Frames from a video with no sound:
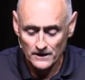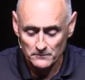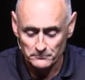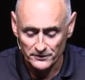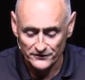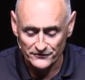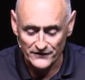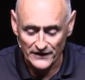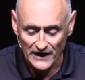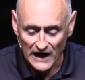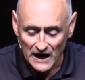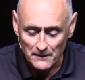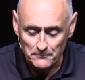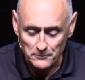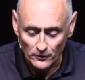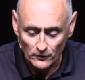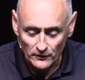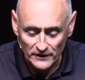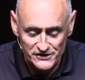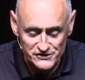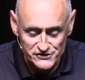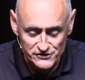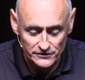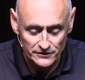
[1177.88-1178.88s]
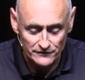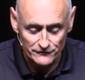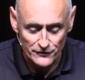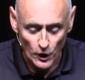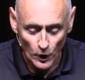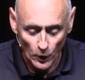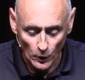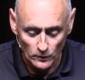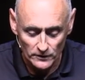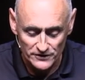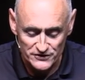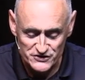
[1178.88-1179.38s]
But the operation of the
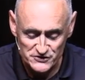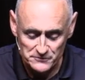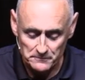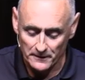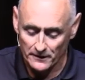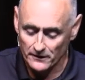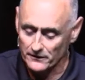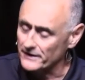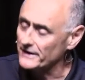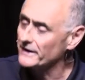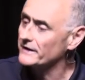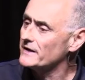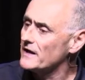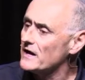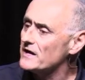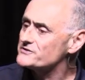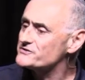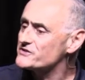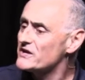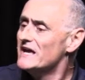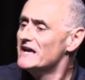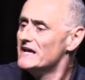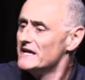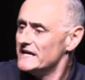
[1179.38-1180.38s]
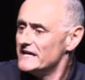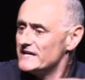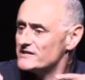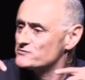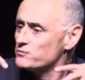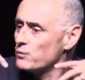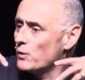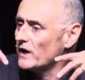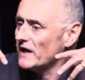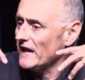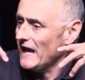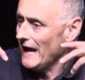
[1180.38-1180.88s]
Holy Spirit in us
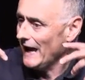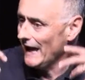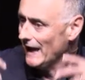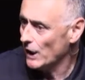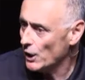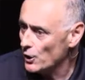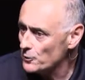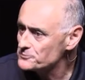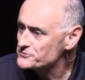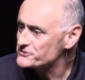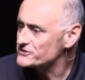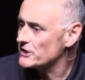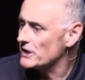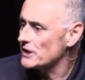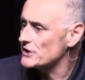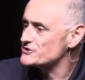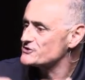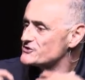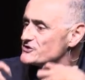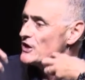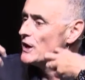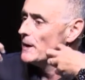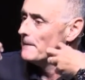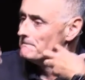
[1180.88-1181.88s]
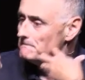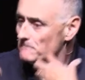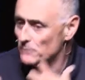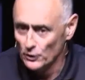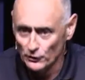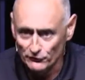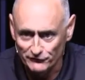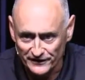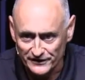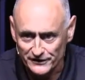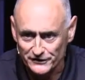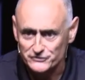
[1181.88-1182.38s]
is what helps us
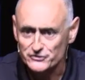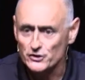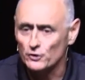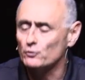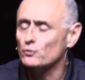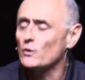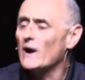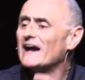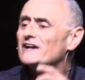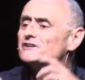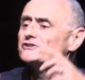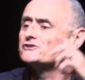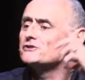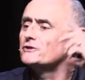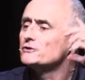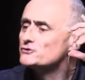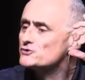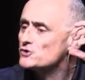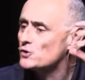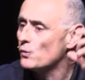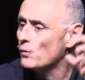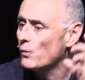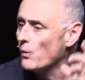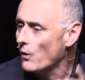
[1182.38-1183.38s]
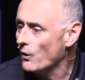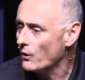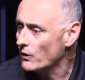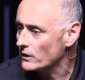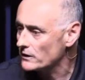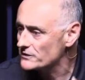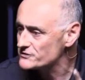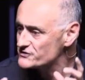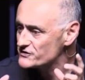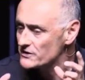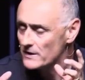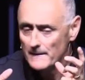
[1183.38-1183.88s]
move in a direction
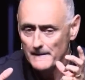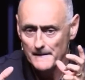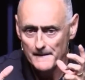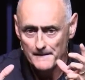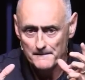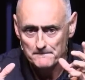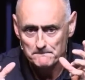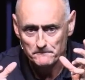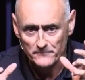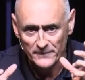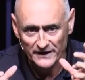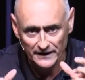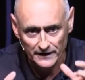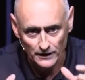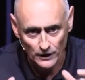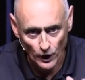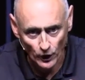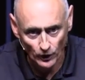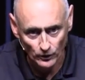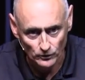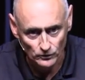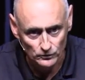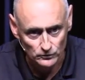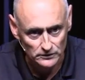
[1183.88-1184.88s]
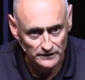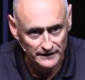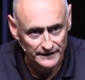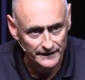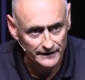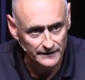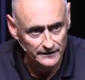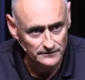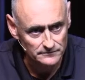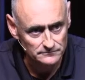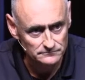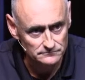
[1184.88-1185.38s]
towards being holy.